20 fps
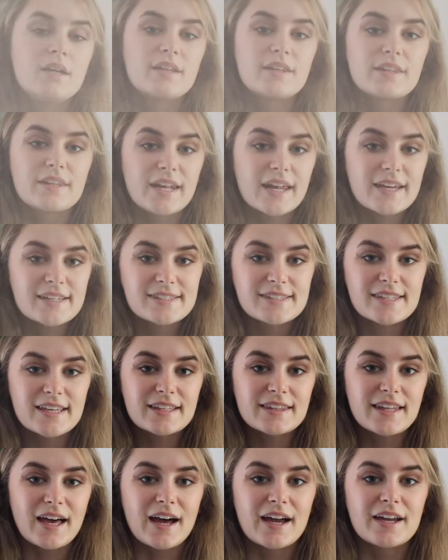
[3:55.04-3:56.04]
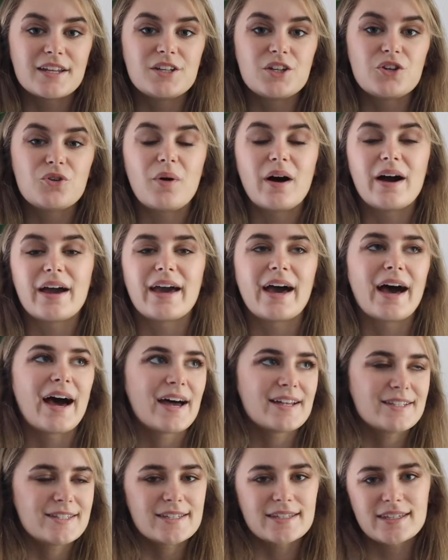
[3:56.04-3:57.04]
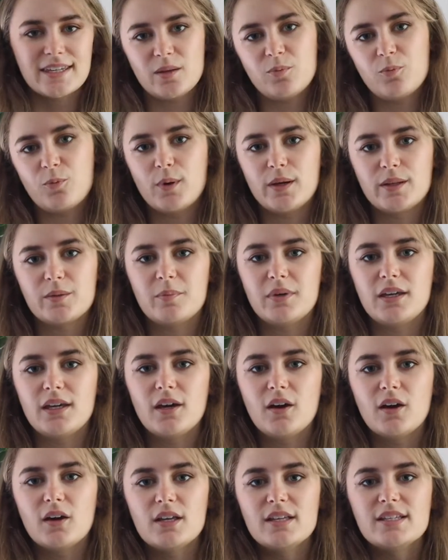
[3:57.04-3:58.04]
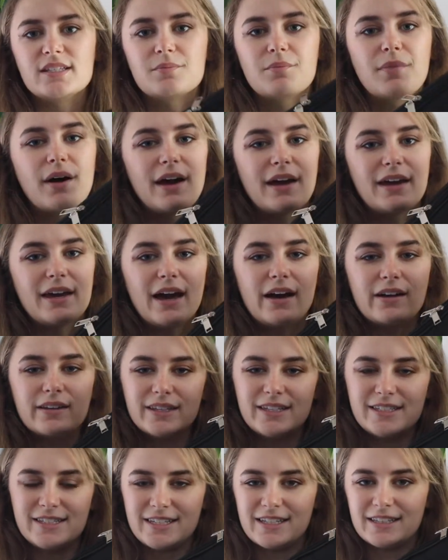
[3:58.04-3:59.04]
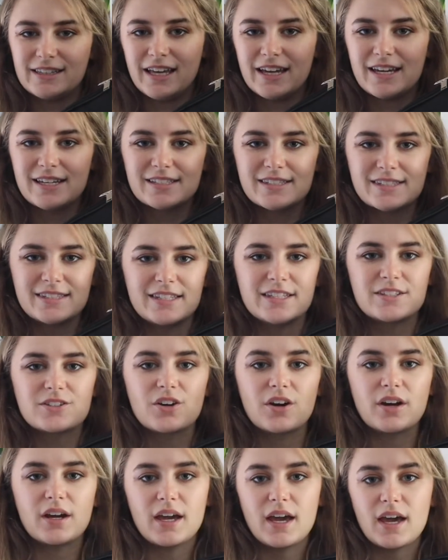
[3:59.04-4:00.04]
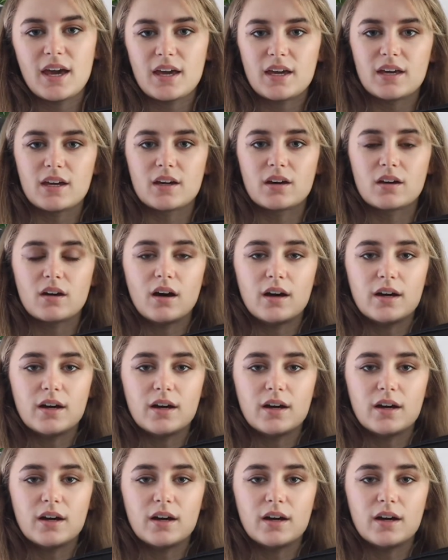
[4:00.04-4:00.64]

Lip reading: The next thing that I knew I had to keep with me is my LED lights. These are a